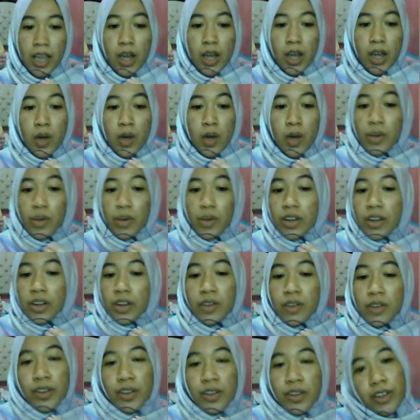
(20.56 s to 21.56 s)
What are
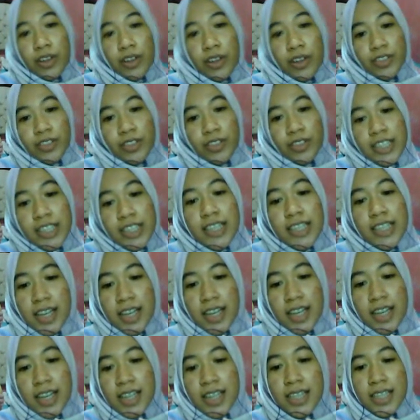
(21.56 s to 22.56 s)
we going to
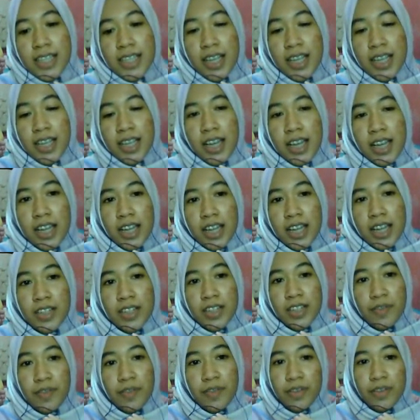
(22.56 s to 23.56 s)
discuss? The
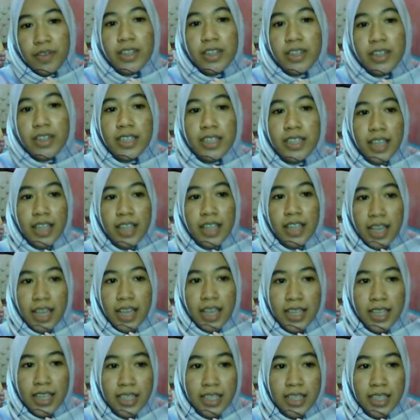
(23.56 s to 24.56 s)
first
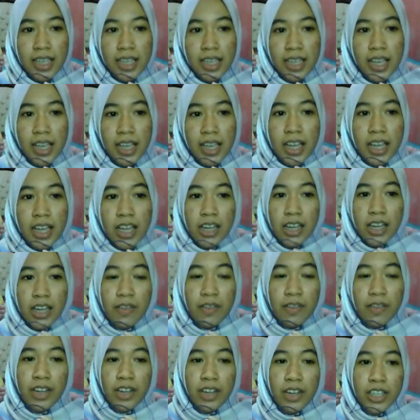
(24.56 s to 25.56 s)
is
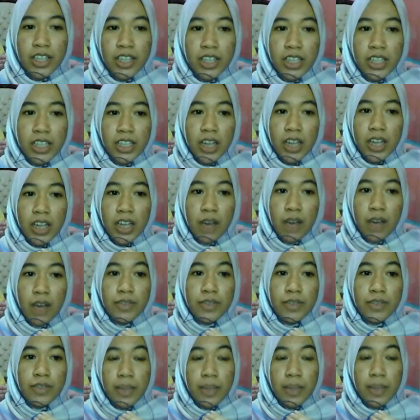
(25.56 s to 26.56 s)
definition of
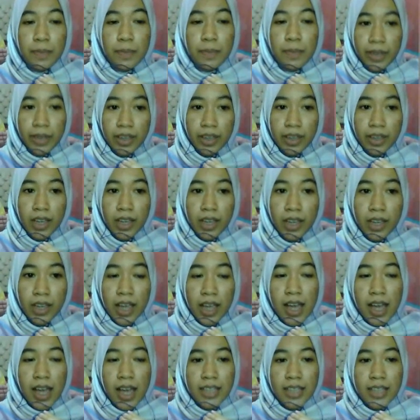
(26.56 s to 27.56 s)
sampling.
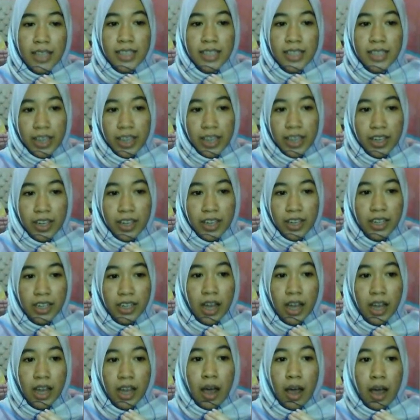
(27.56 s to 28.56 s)
Second,
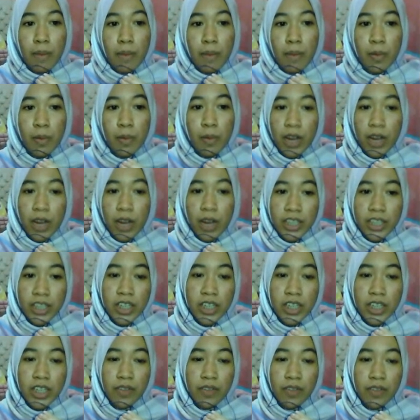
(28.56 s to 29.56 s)

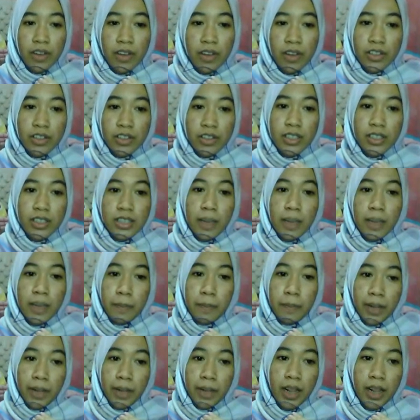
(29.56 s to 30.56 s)
population versus
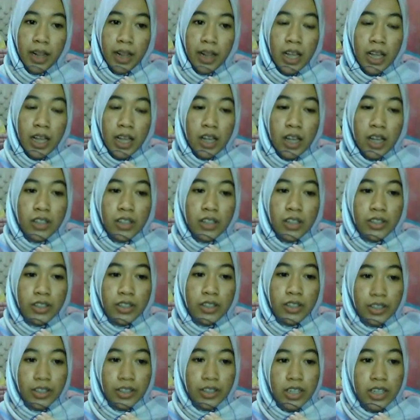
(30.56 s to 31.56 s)
sample.
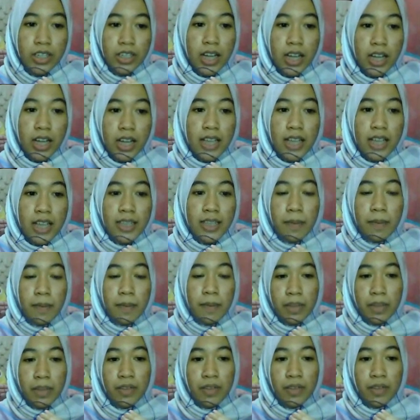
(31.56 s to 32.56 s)
Third,
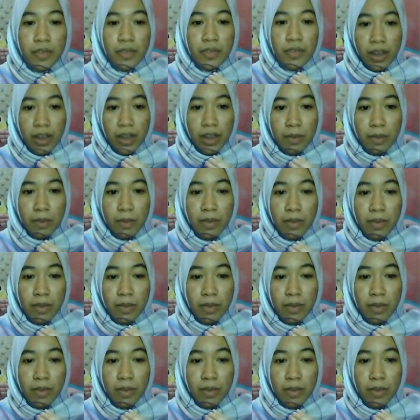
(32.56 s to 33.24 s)
sampling frame.